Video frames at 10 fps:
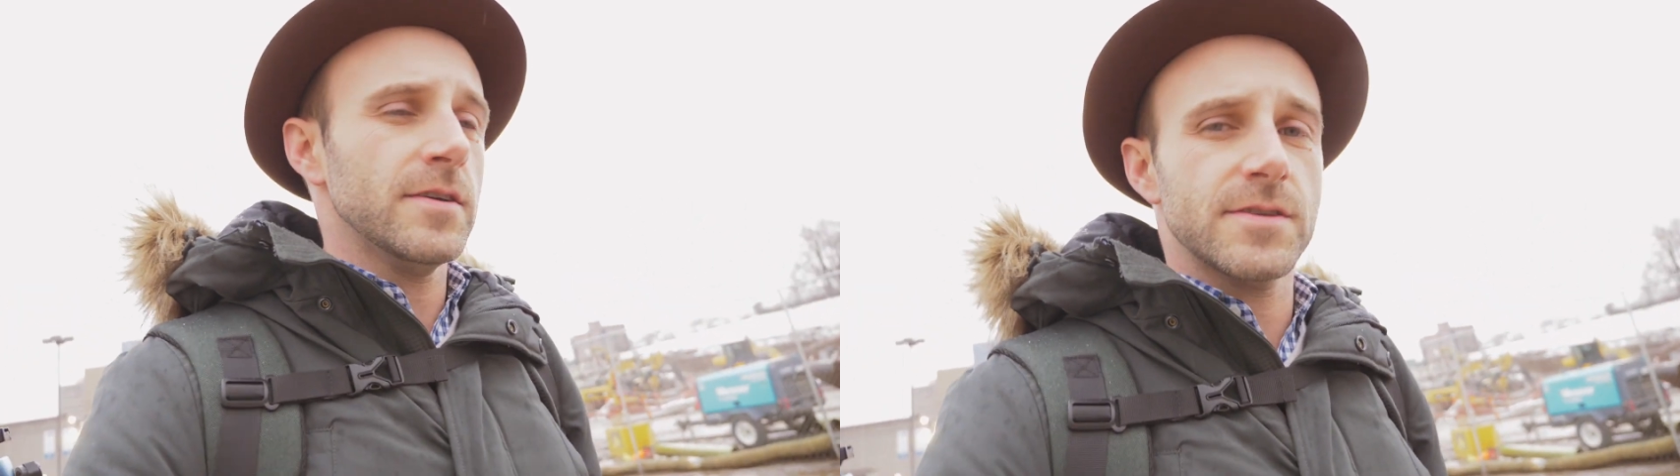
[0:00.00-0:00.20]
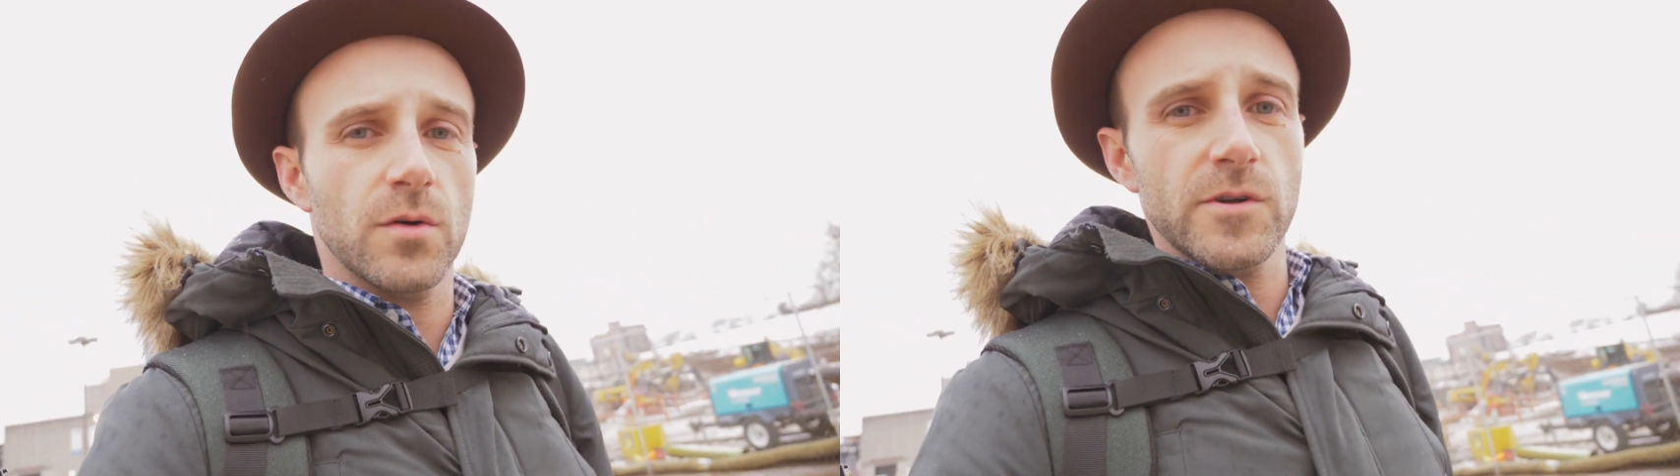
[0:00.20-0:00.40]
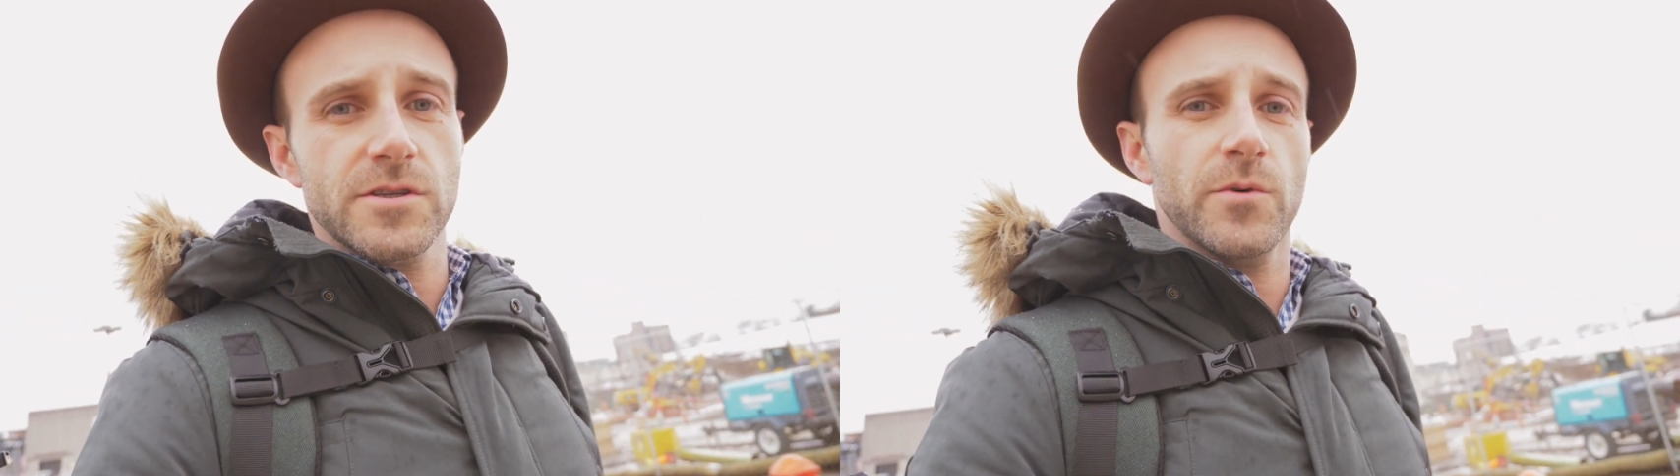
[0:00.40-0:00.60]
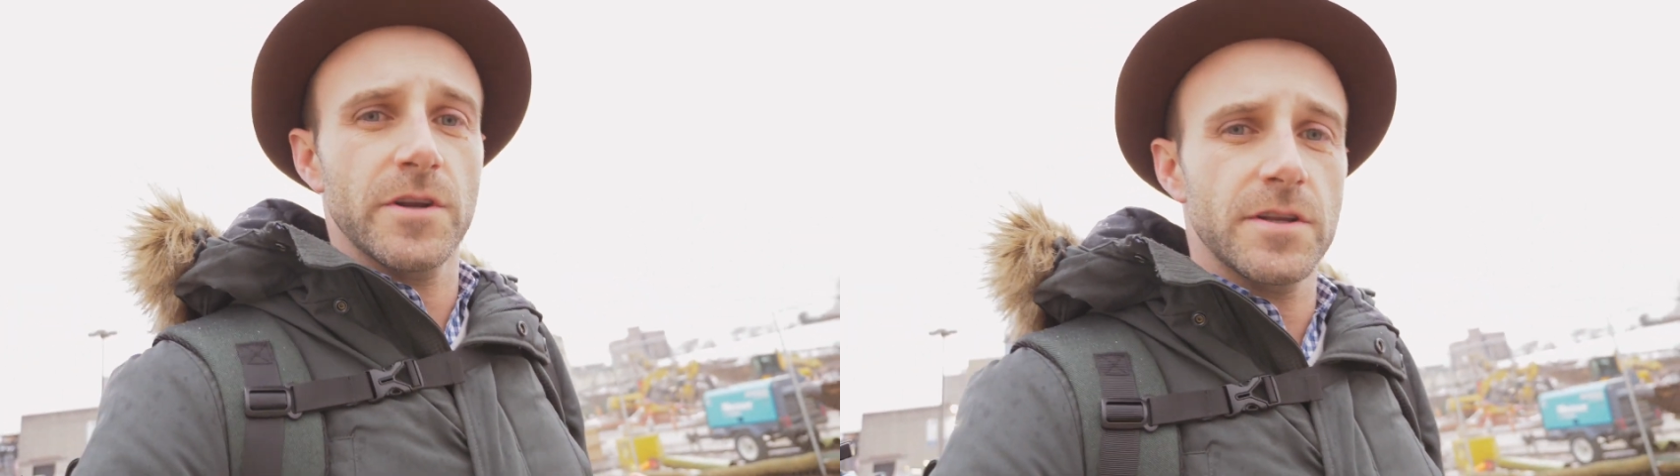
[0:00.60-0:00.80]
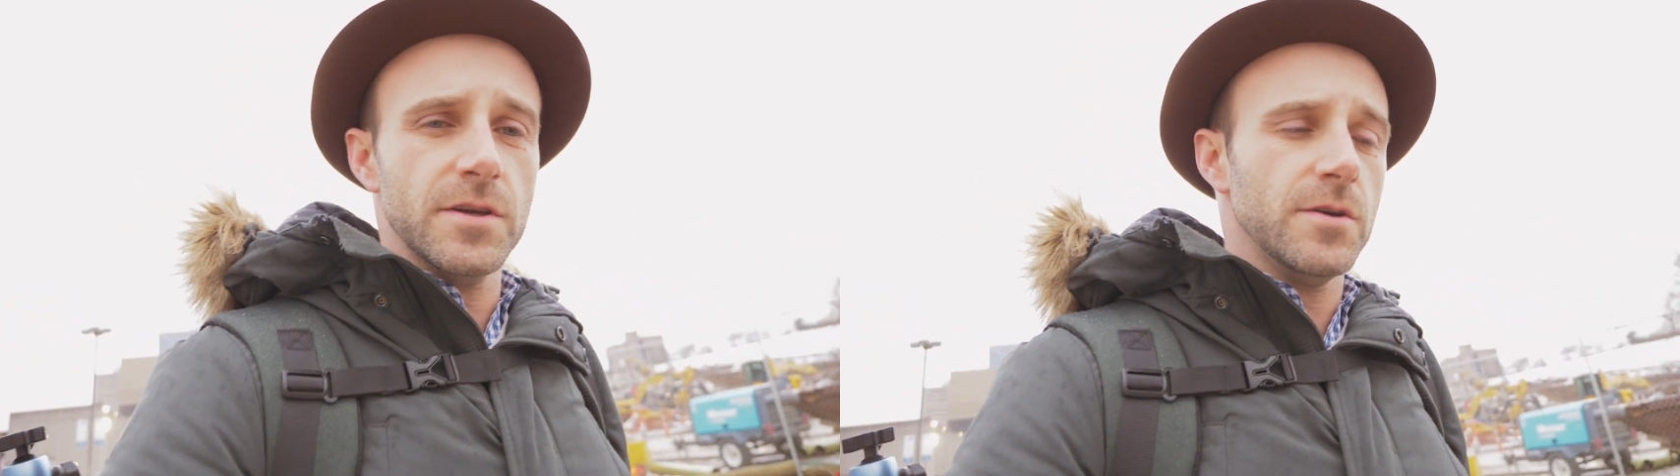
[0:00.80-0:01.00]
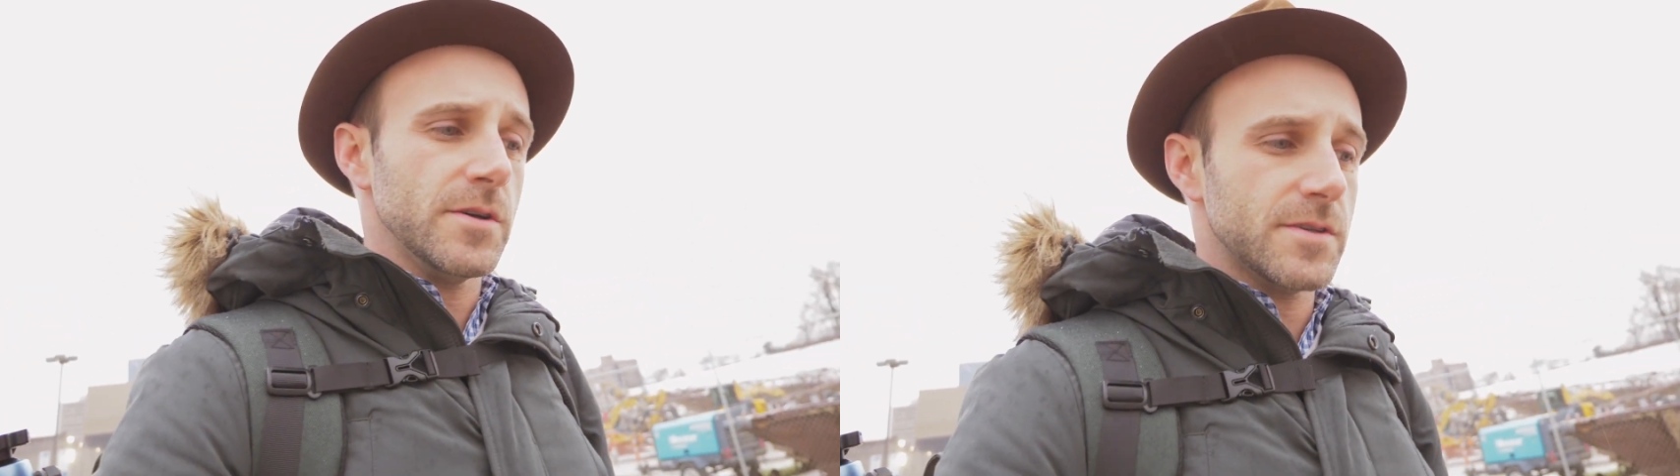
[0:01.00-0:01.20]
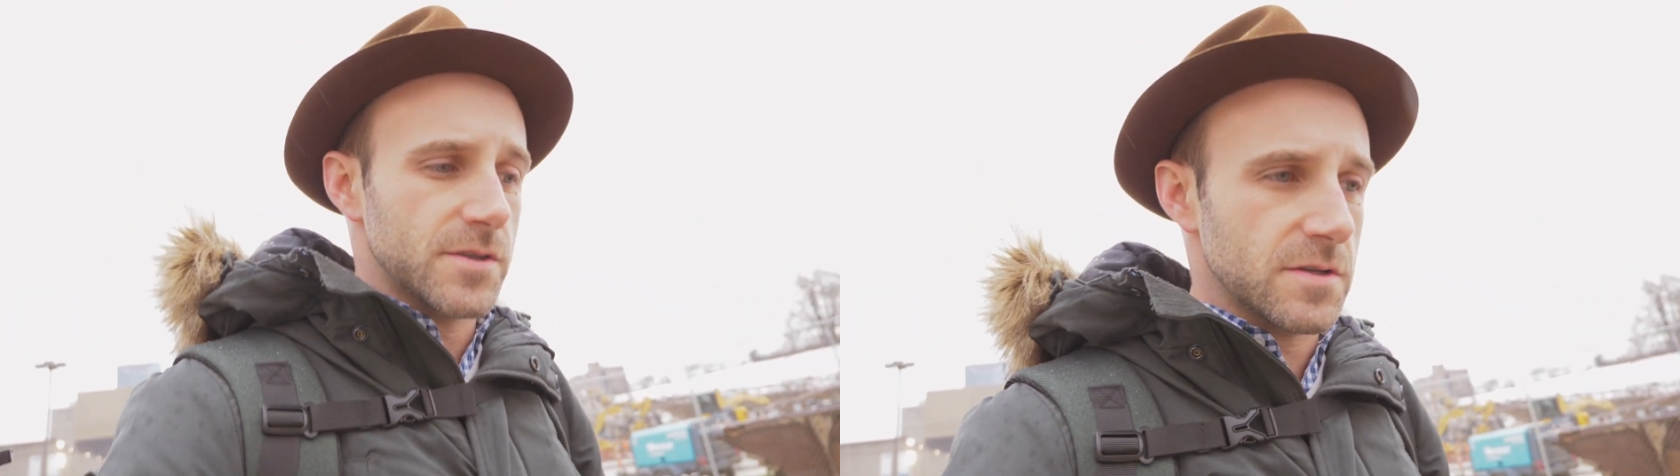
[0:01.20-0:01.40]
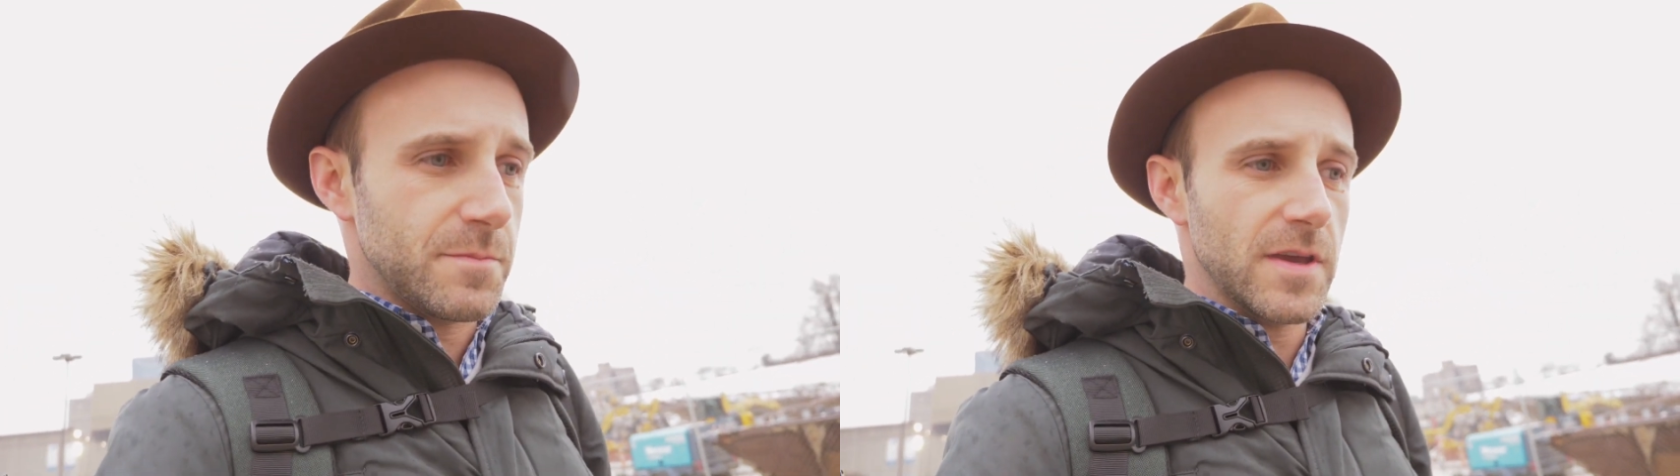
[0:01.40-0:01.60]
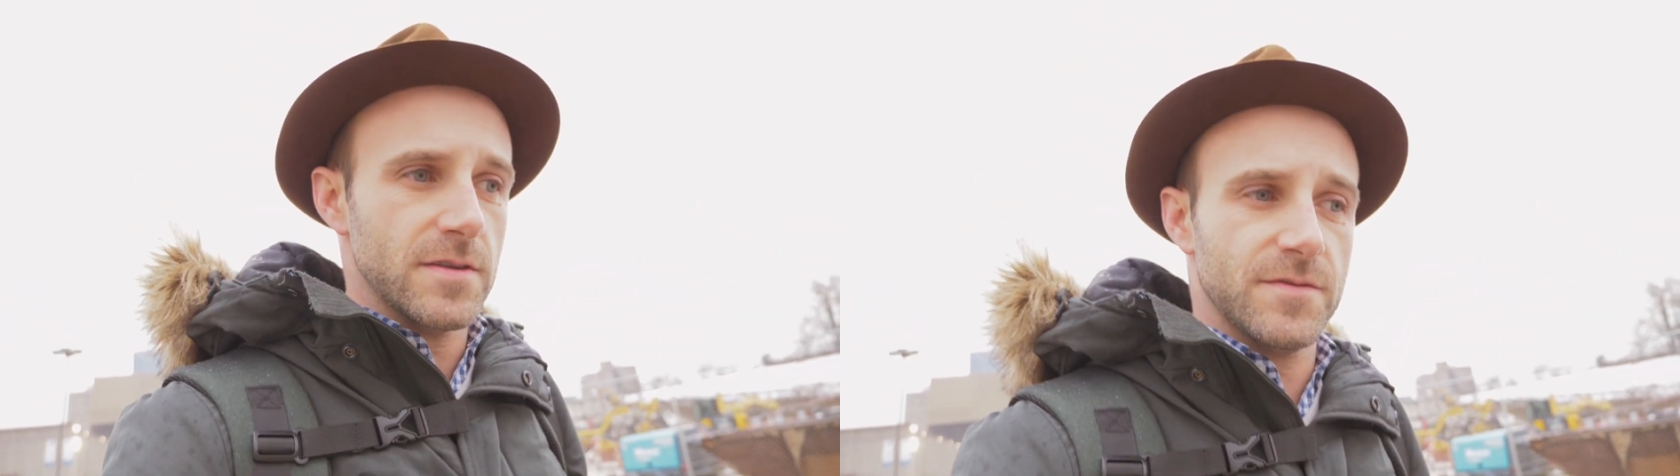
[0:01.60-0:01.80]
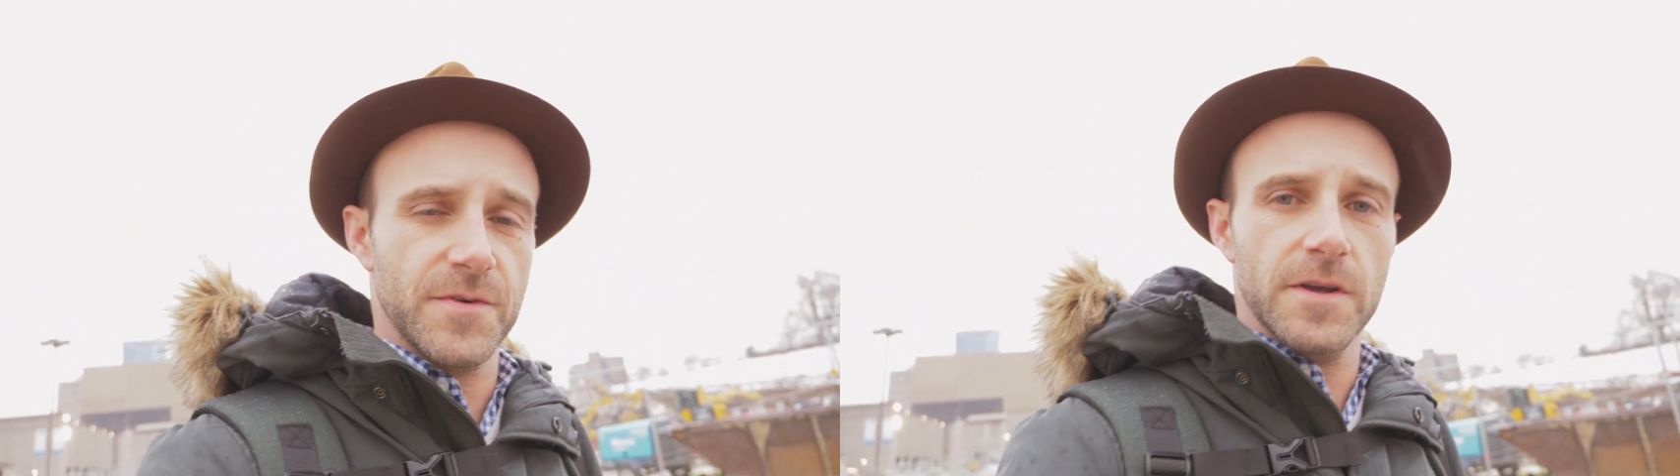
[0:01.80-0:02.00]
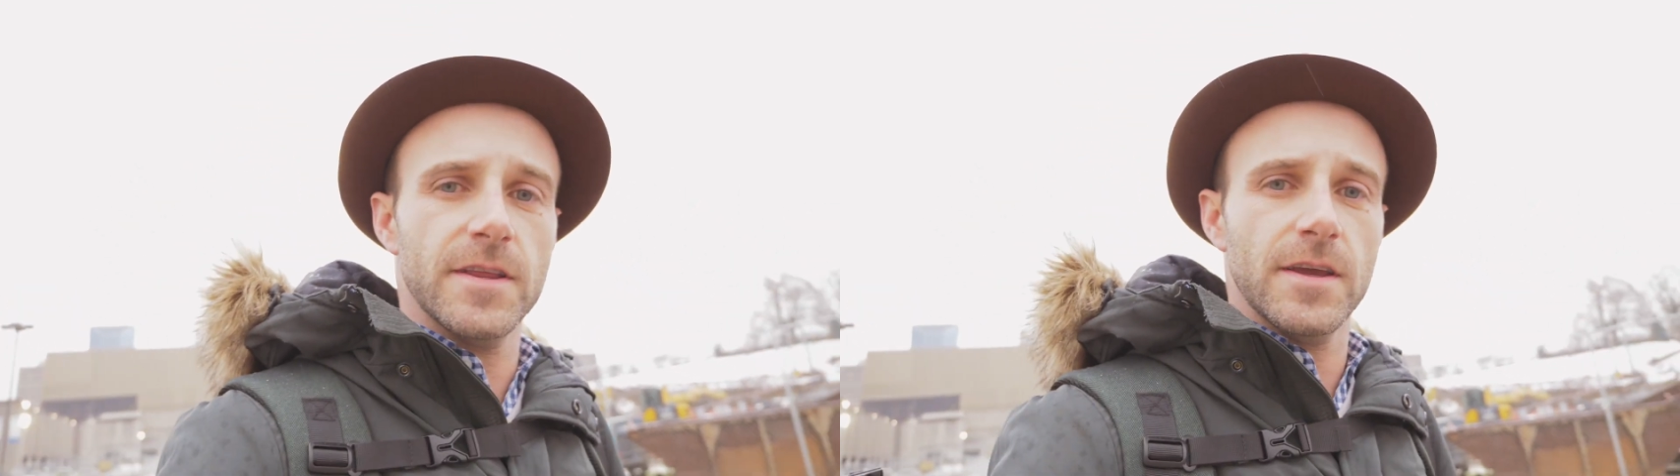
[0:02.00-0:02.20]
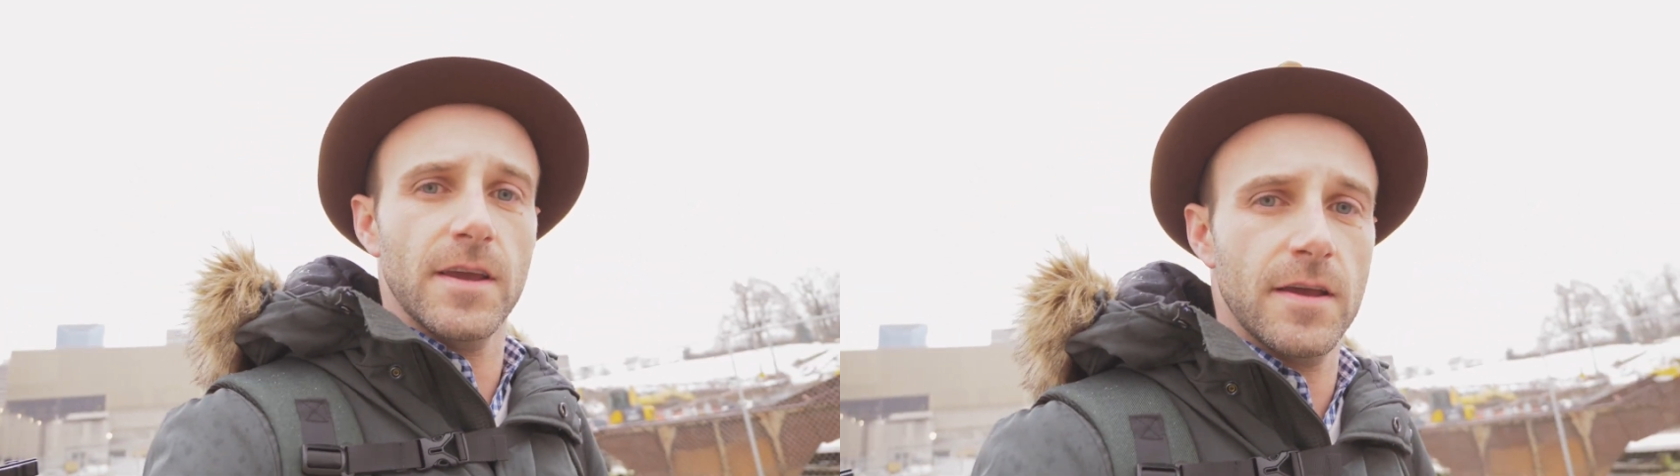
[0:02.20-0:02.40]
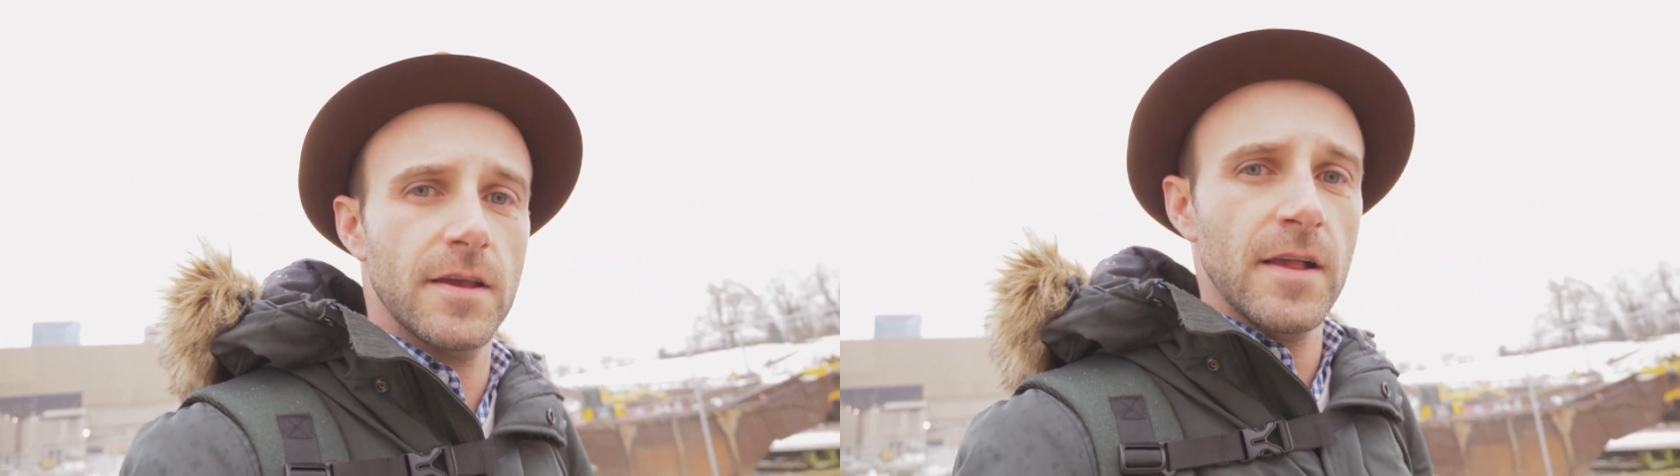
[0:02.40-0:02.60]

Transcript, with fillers: So what you want to do is just be as friendly